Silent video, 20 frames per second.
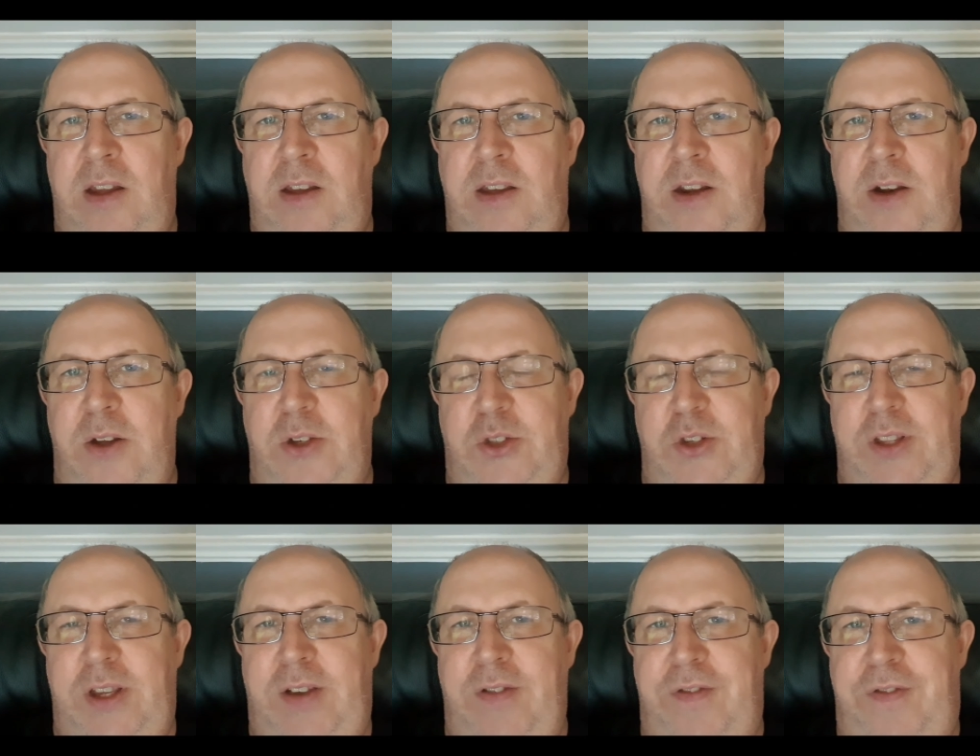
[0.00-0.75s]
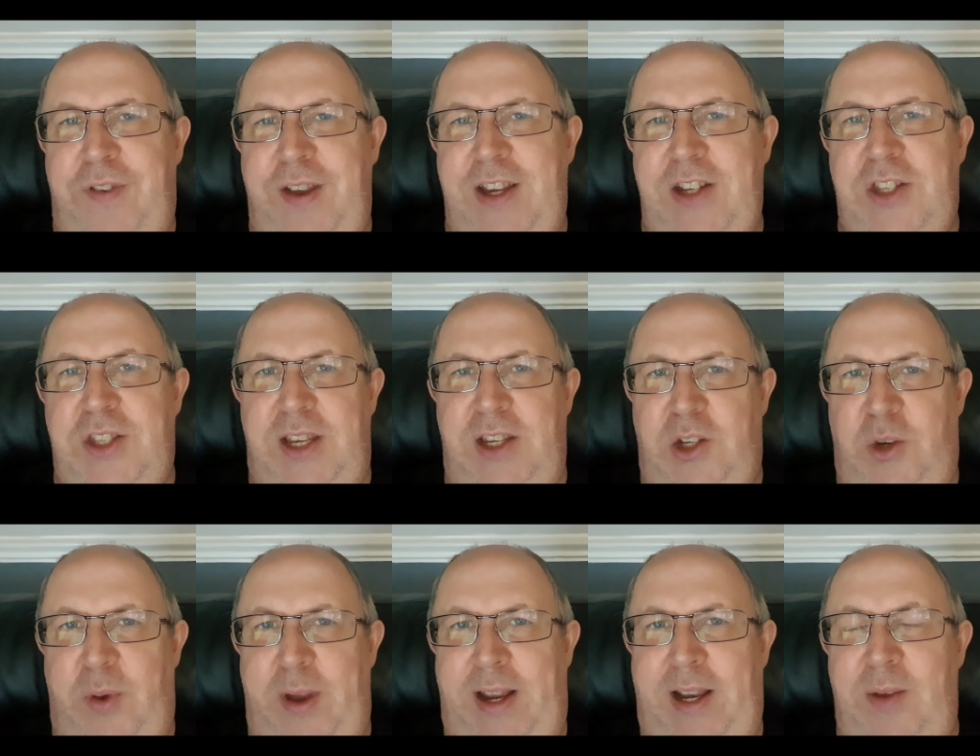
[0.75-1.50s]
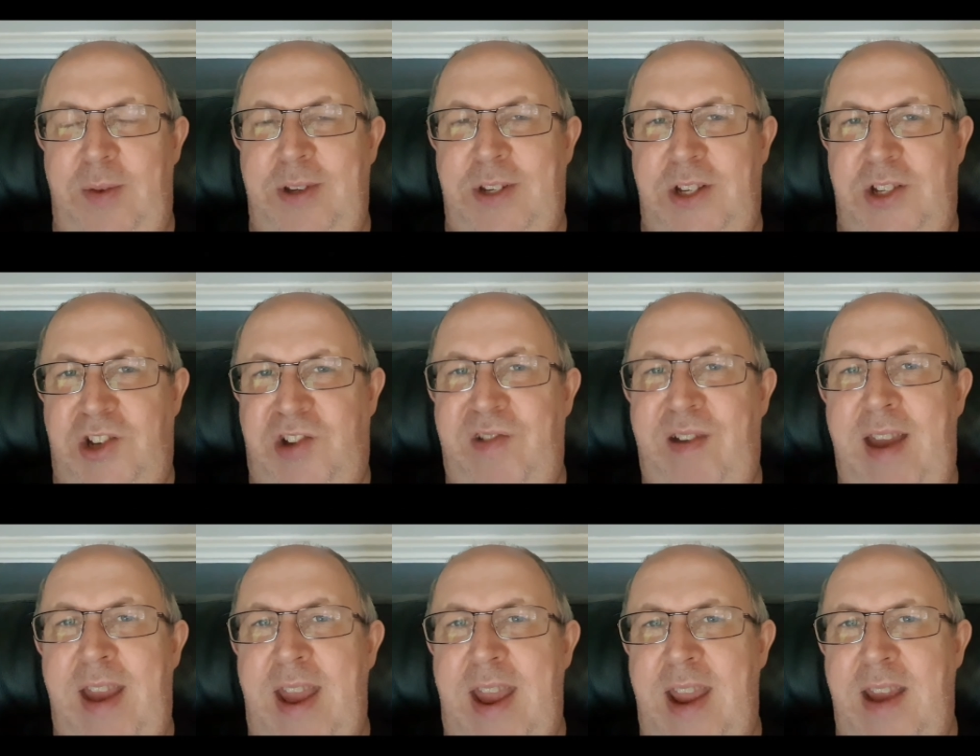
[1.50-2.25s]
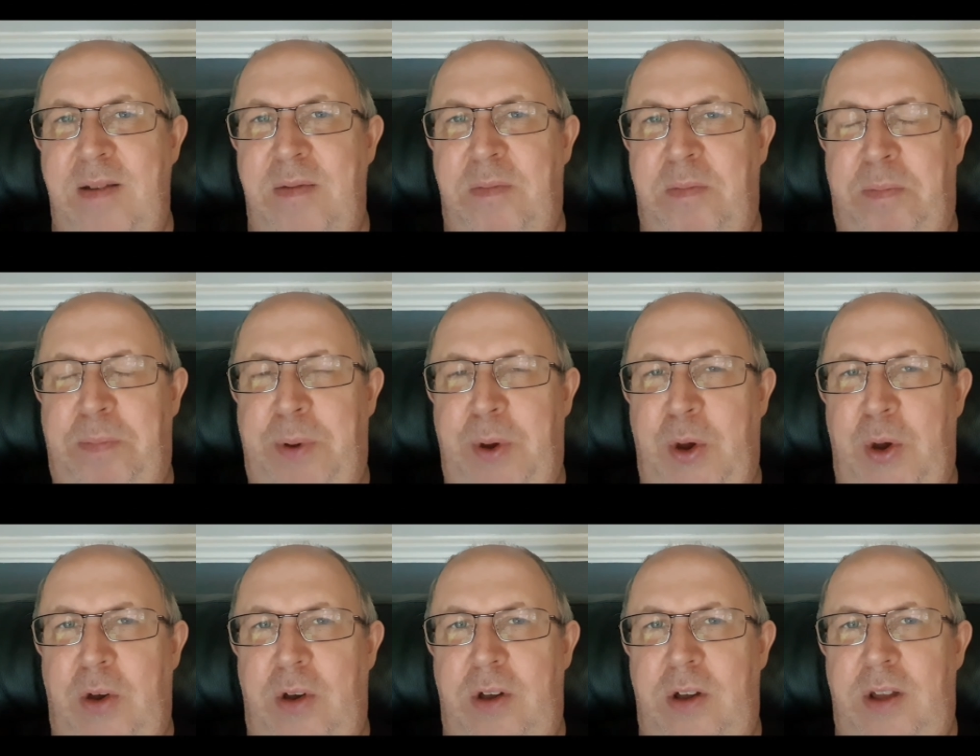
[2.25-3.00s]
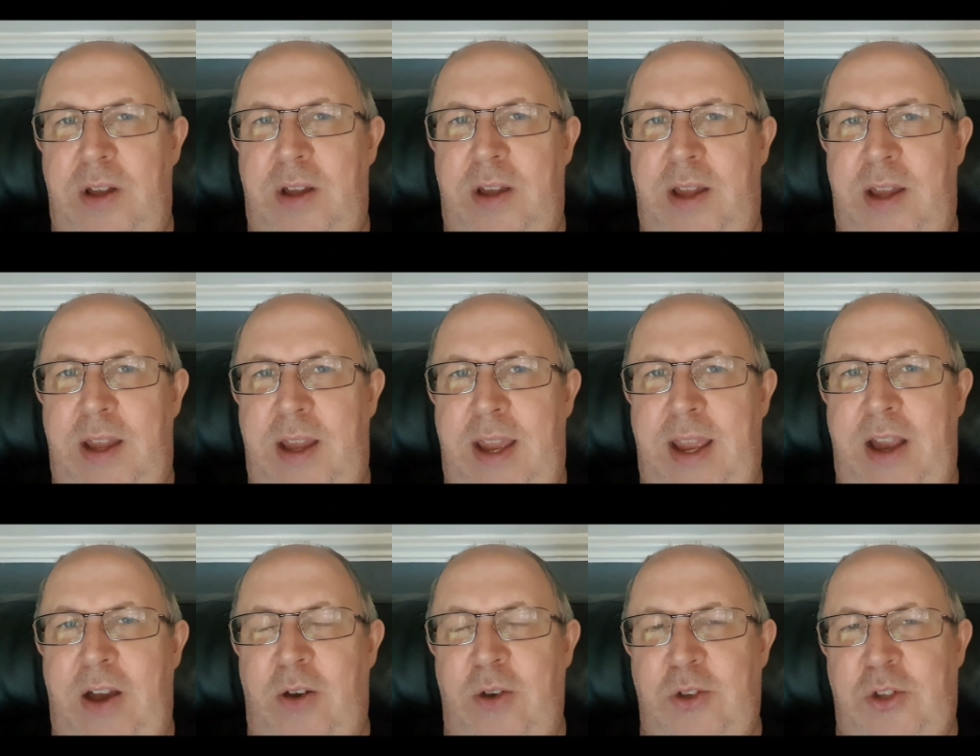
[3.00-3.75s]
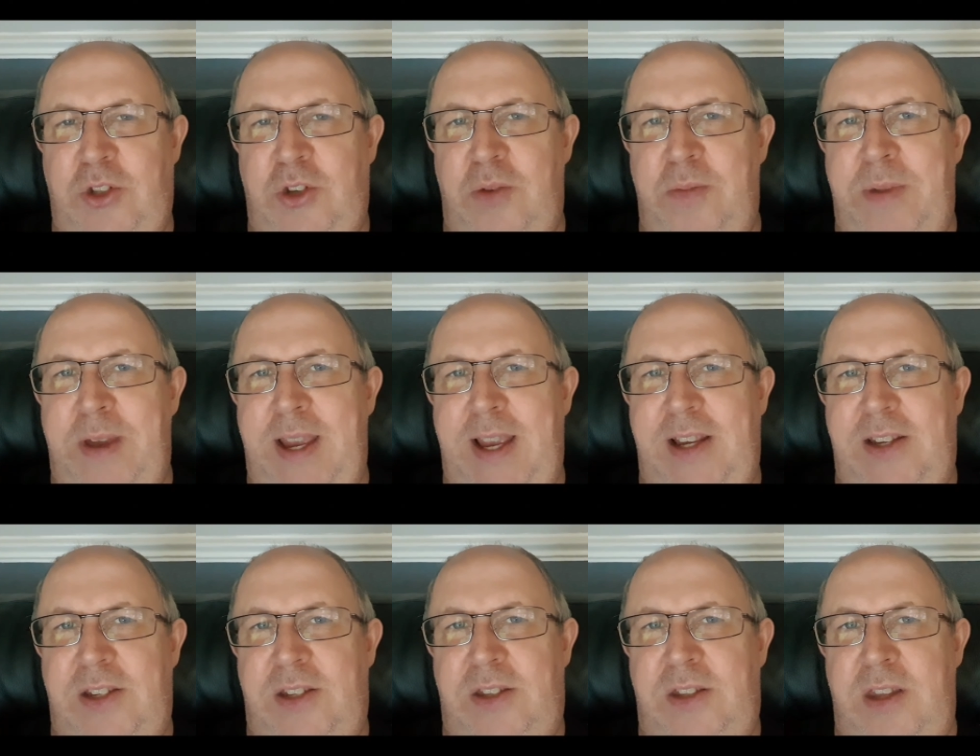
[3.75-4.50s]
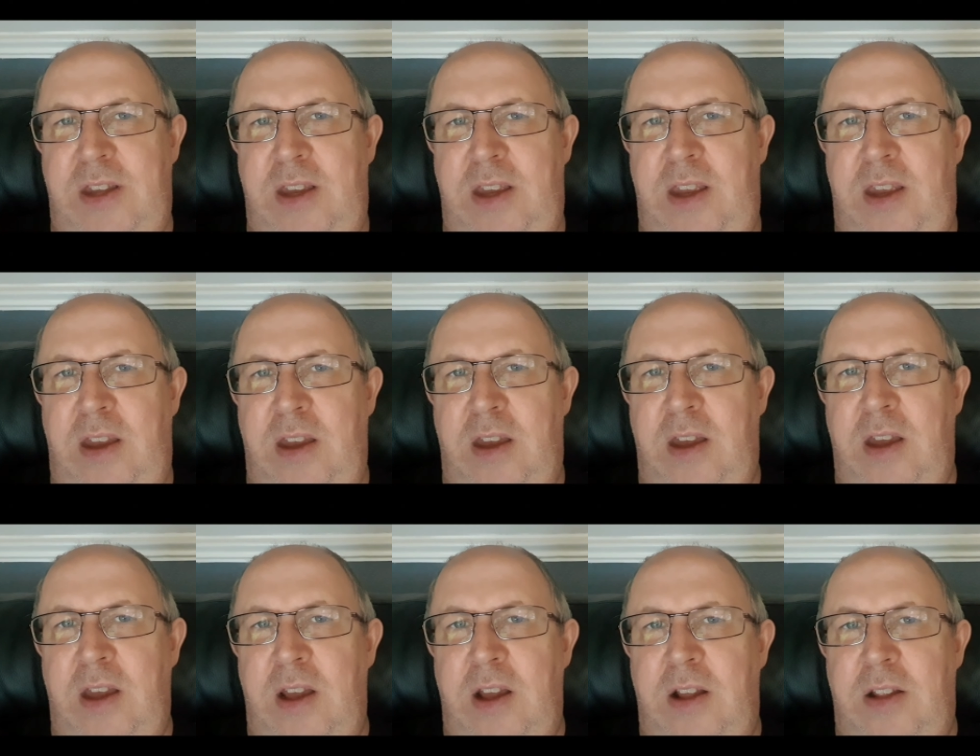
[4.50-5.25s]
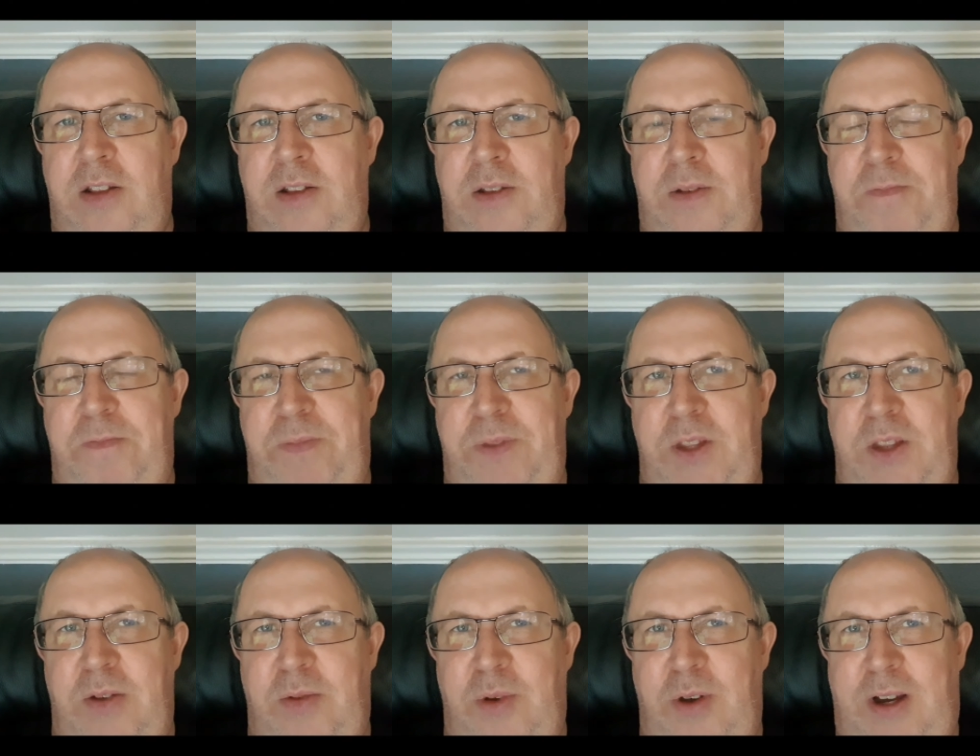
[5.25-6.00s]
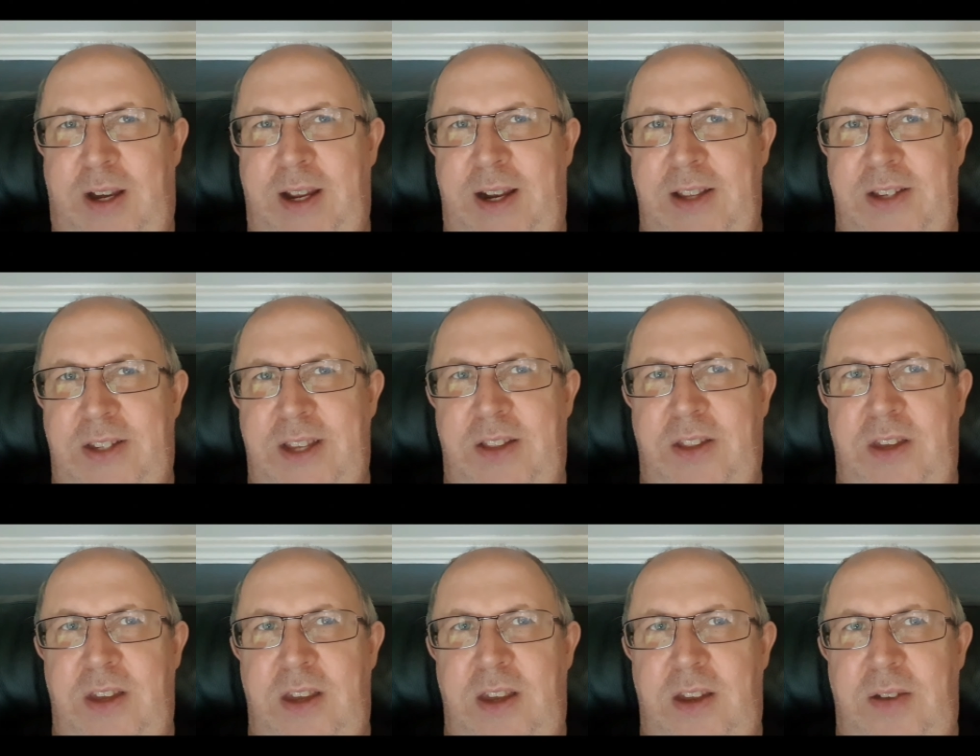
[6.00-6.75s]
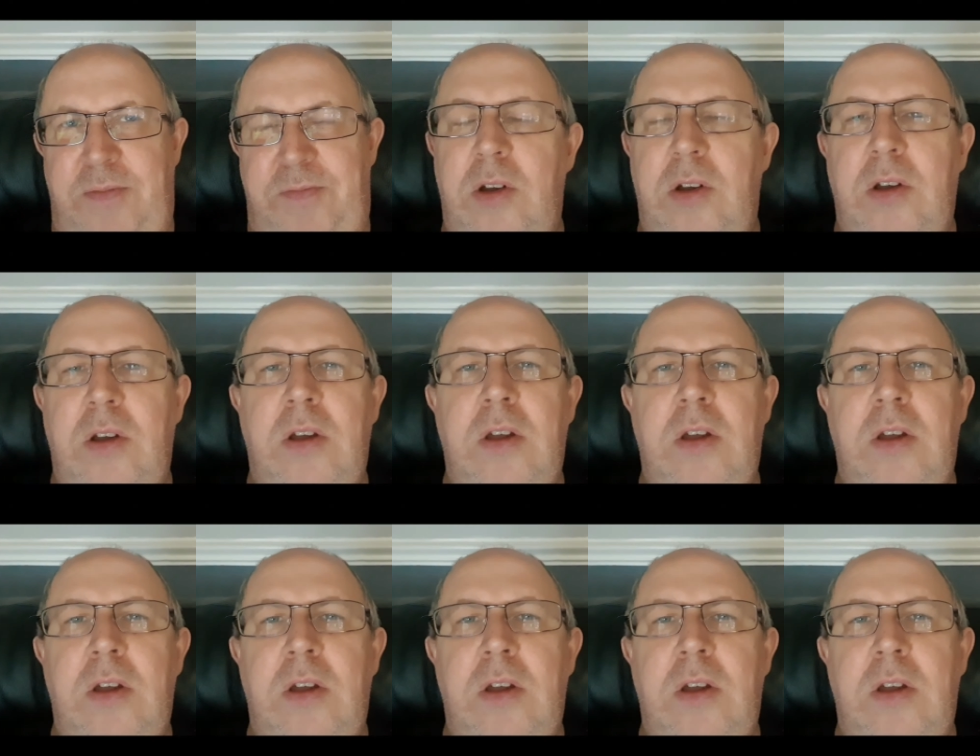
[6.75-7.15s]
you know, so they can fix things quickly, which is great. But it also makes the that what can I say the